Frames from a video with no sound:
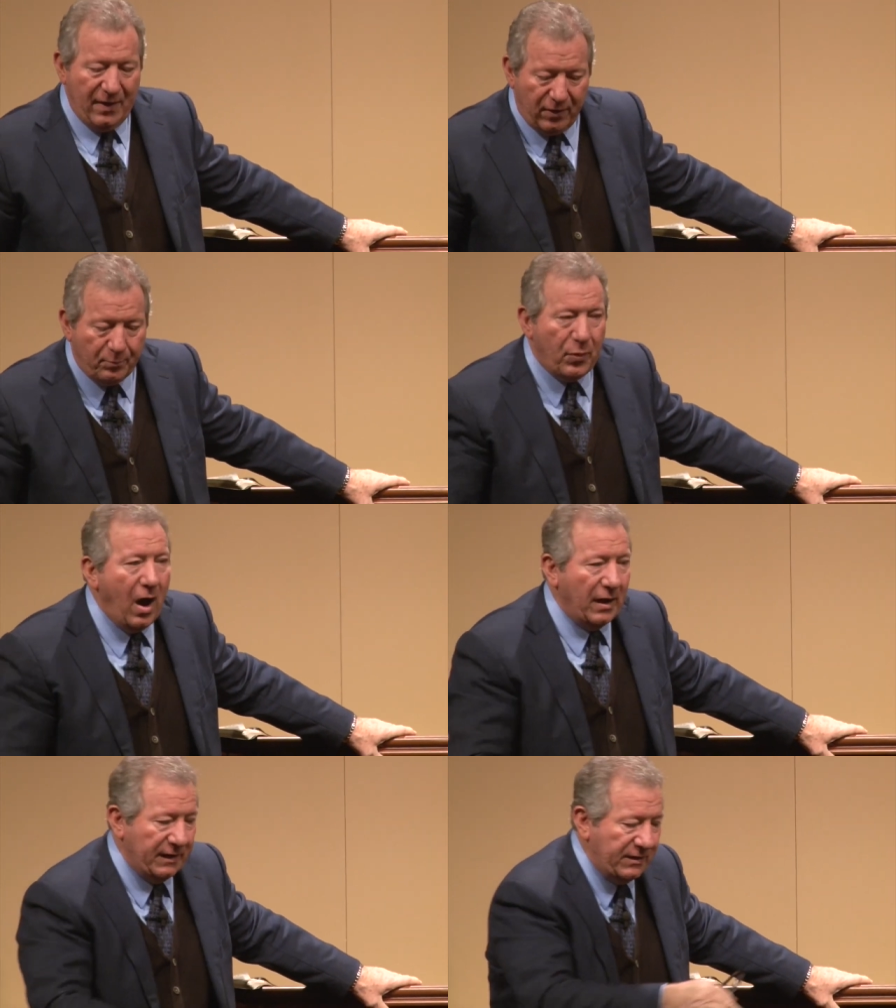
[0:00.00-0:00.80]
And there are
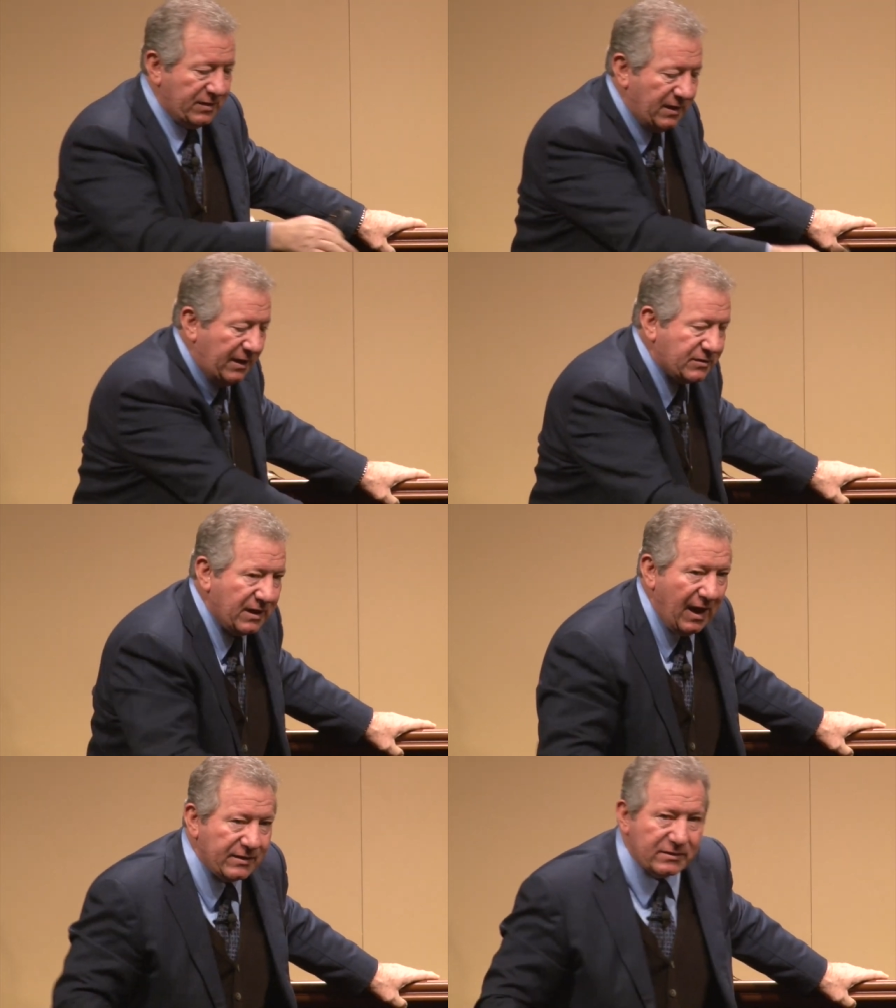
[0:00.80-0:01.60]
bodies in
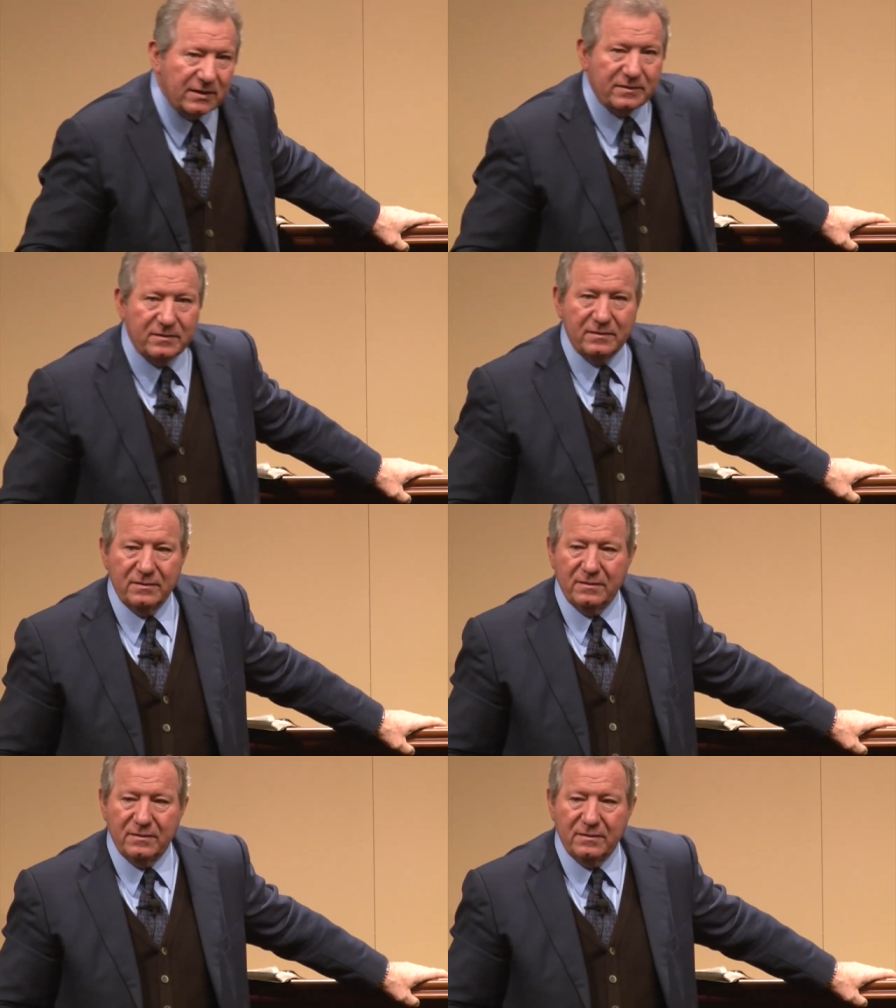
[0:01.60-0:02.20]
each casket.